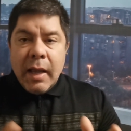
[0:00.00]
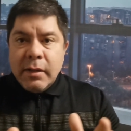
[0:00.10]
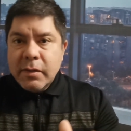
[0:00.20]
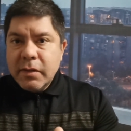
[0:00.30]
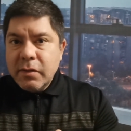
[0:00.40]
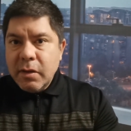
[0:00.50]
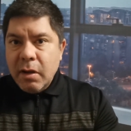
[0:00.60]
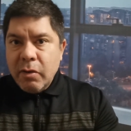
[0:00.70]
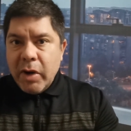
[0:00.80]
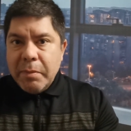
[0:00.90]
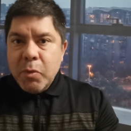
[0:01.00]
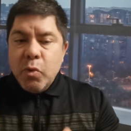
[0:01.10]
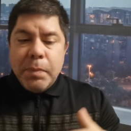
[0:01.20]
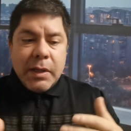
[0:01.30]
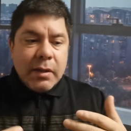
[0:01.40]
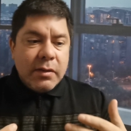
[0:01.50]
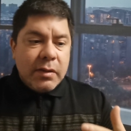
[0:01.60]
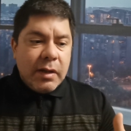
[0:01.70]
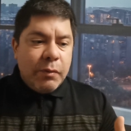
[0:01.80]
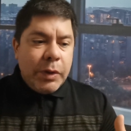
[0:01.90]
And this is a great move,
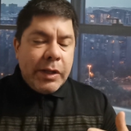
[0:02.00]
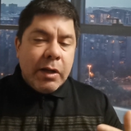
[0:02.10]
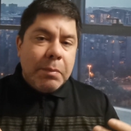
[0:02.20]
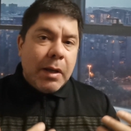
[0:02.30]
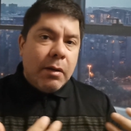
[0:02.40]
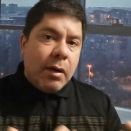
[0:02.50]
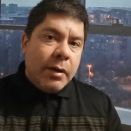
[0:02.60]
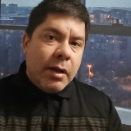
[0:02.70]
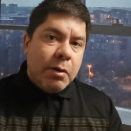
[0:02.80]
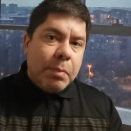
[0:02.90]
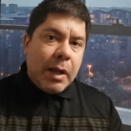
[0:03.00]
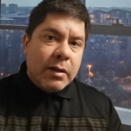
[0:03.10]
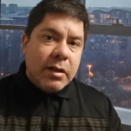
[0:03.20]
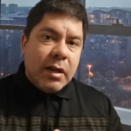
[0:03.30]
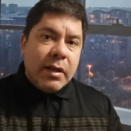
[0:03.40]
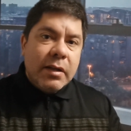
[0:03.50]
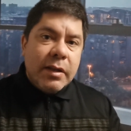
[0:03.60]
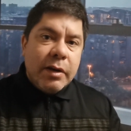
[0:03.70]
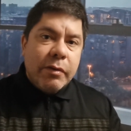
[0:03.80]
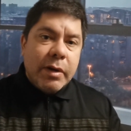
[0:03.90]
because if we think about another blockchain like
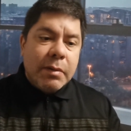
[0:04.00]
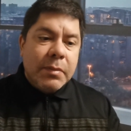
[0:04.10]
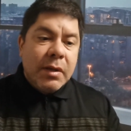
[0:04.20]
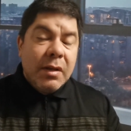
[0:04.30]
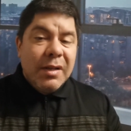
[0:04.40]
Ethereum,